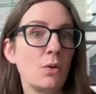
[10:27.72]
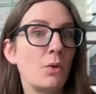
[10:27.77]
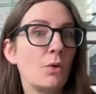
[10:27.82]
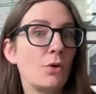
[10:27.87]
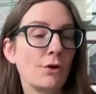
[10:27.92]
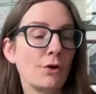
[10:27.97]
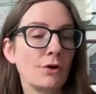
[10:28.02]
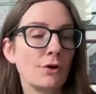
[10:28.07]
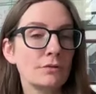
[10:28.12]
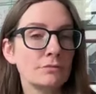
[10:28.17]

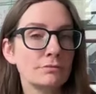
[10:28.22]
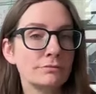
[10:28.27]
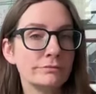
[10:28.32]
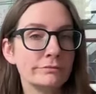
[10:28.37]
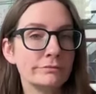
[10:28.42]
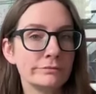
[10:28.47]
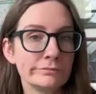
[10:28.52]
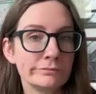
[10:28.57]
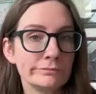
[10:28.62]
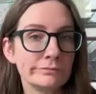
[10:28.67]
or
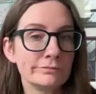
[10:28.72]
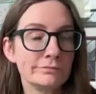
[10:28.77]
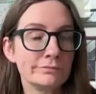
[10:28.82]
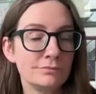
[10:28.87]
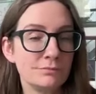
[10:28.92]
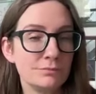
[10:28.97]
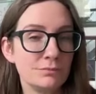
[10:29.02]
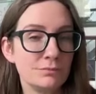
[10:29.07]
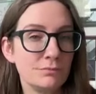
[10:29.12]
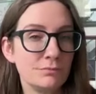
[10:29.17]

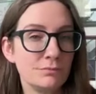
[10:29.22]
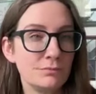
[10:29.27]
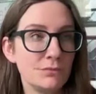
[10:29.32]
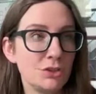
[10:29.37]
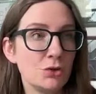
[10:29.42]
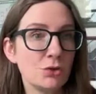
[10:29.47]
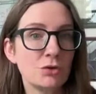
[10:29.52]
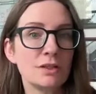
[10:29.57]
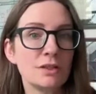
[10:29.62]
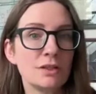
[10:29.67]

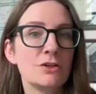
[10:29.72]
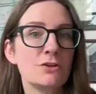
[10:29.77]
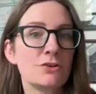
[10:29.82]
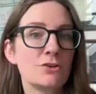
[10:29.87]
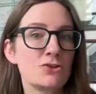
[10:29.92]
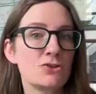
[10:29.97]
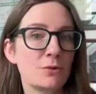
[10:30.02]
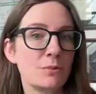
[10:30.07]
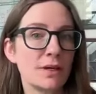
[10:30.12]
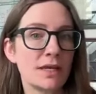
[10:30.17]
your
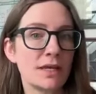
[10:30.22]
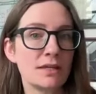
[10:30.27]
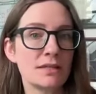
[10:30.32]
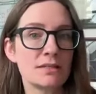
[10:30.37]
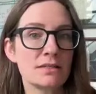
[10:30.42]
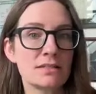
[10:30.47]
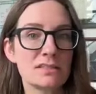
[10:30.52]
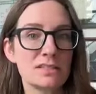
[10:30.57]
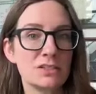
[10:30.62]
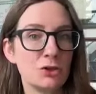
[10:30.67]
literature
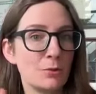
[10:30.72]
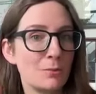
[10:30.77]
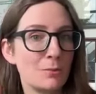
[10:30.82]
base,